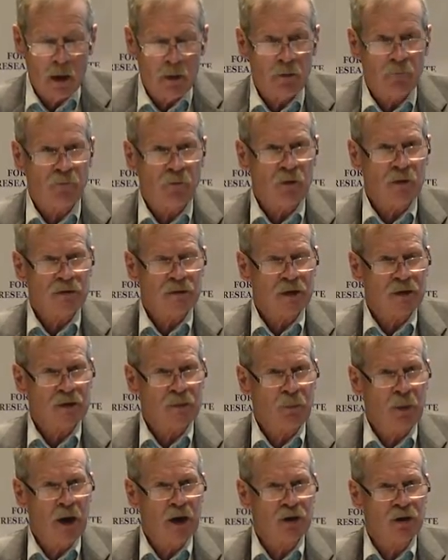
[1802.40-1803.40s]
the first
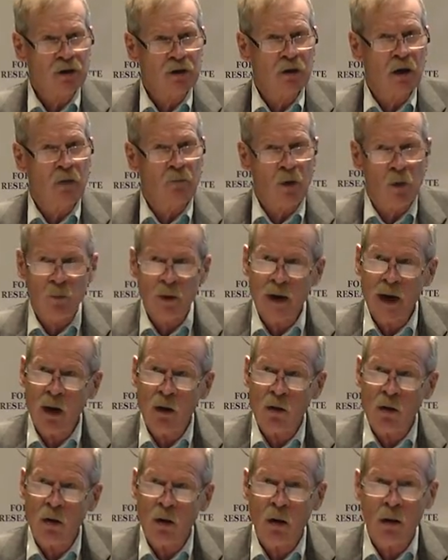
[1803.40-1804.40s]
expression of what we
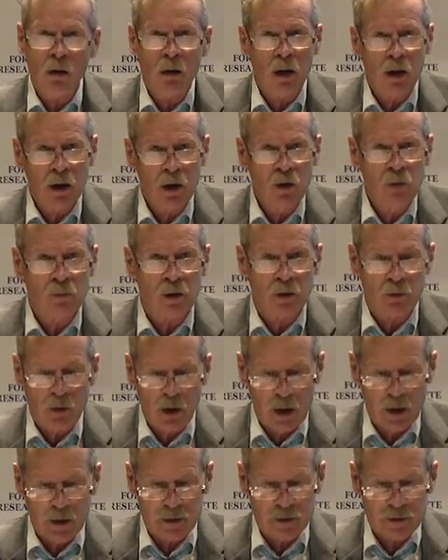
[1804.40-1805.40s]
now call human
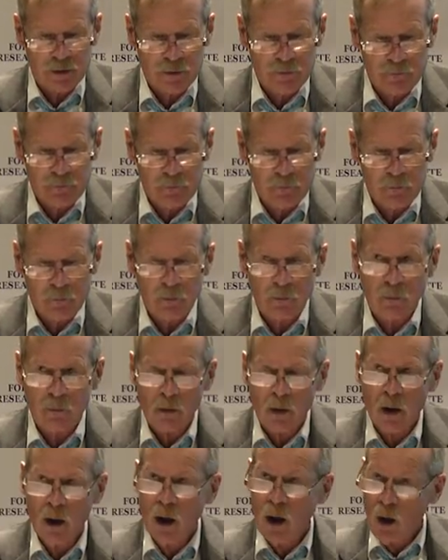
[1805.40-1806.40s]
rights.
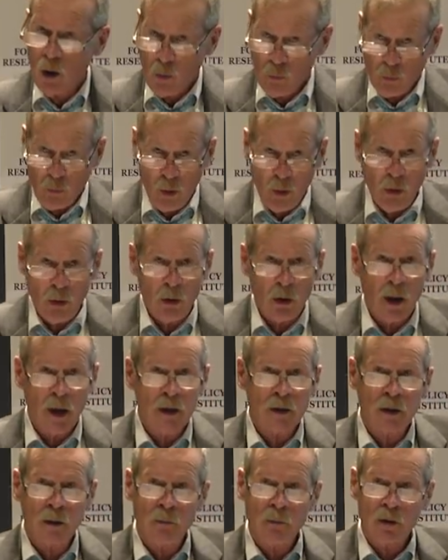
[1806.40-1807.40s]
Rural
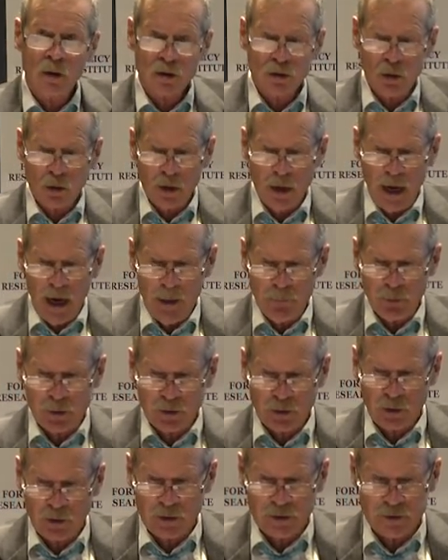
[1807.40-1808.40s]
and commercial
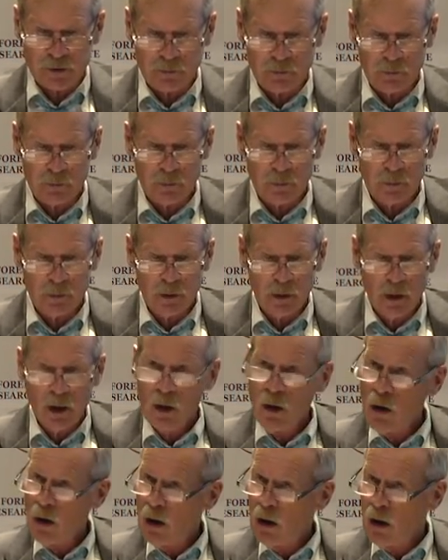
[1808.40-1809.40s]
capitalism.
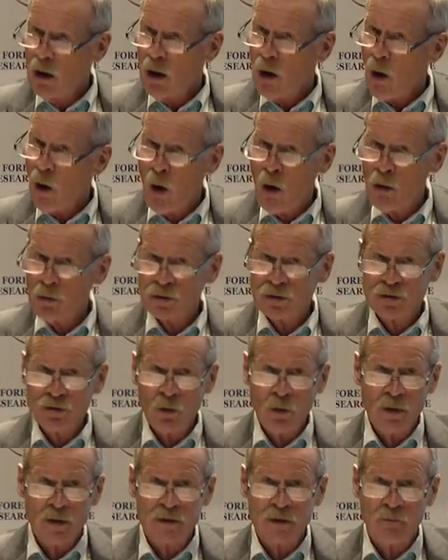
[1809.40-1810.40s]
All
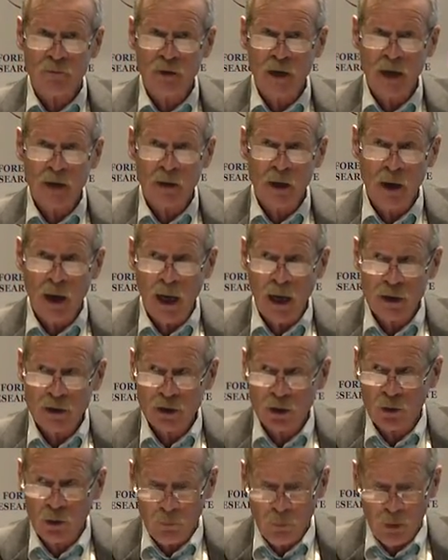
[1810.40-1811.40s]
sorts of technological